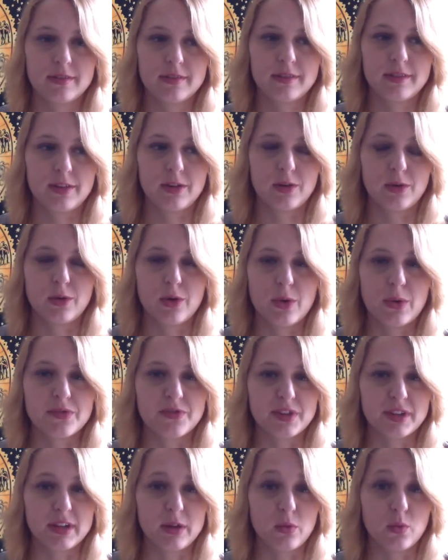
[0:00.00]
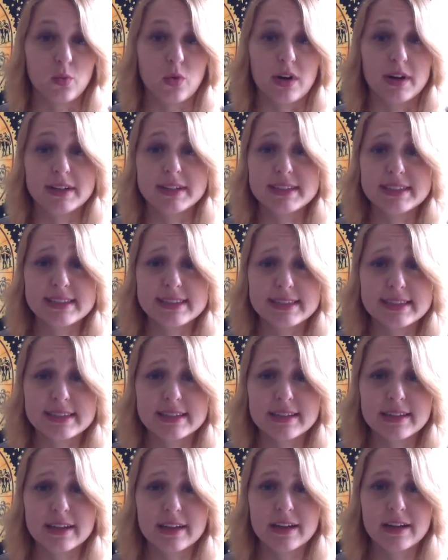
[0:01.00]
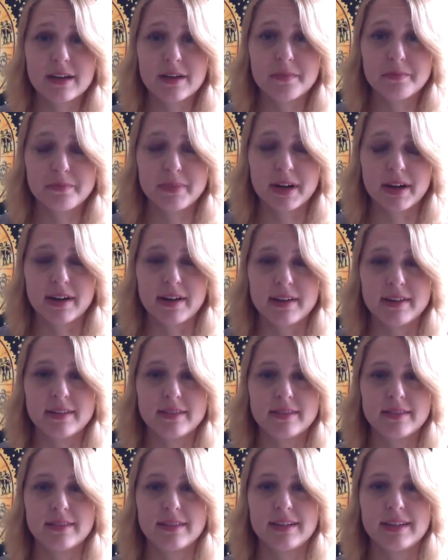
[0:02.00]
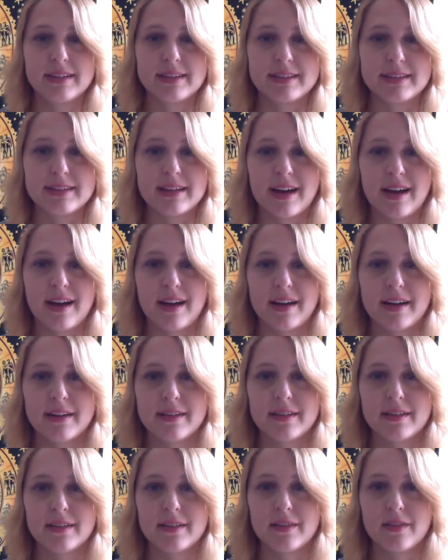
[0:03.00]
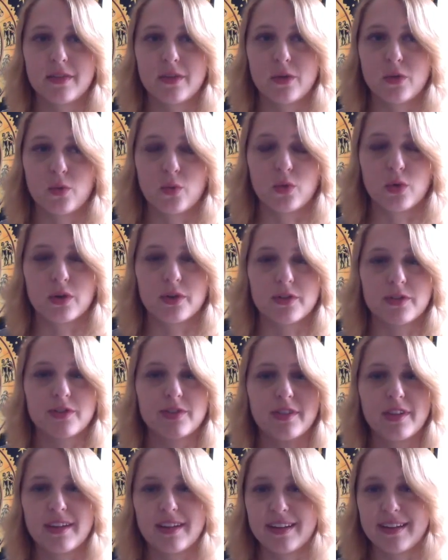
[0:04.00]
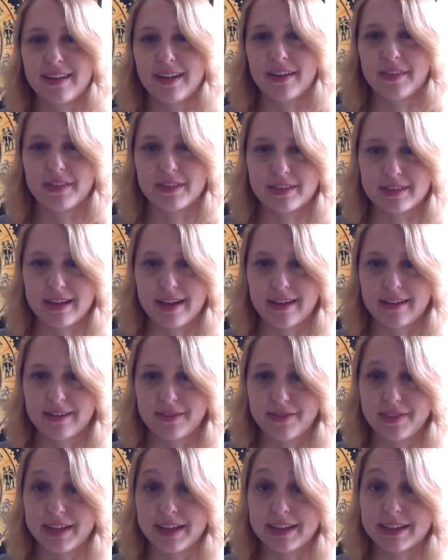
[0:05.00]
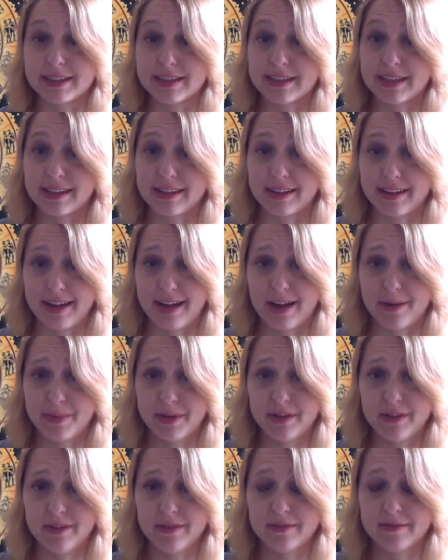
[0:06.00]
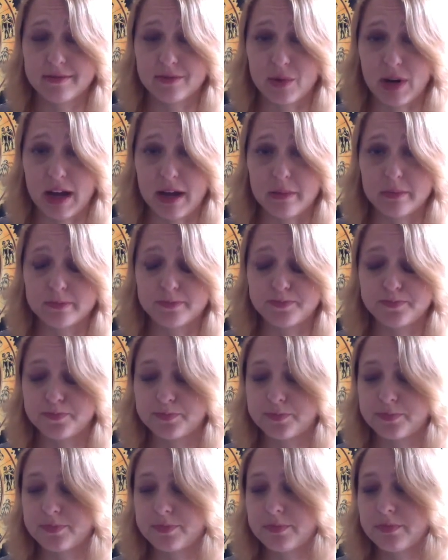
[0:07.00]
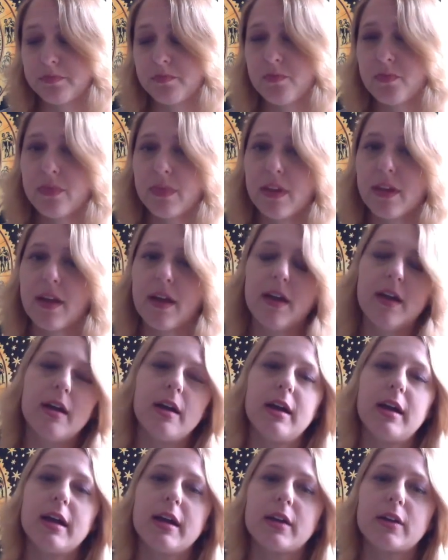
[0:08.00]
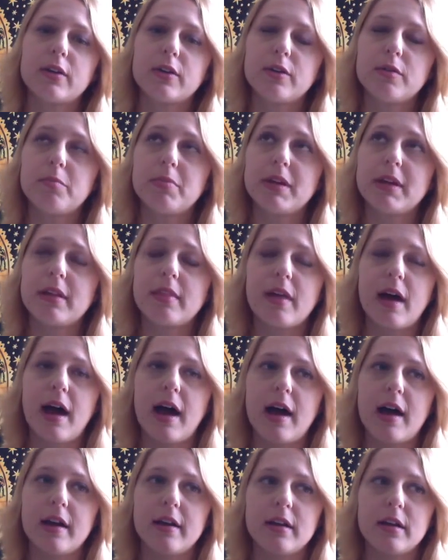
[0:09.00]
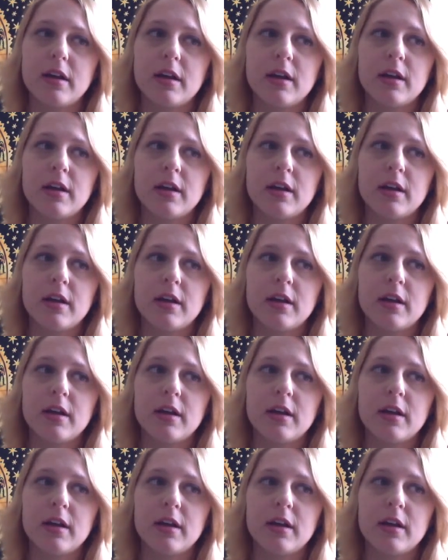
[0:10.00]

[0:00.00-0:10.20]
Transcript: you know, no one really wants, but it's not the worst thing on the scale of things that could happen, right? It could be that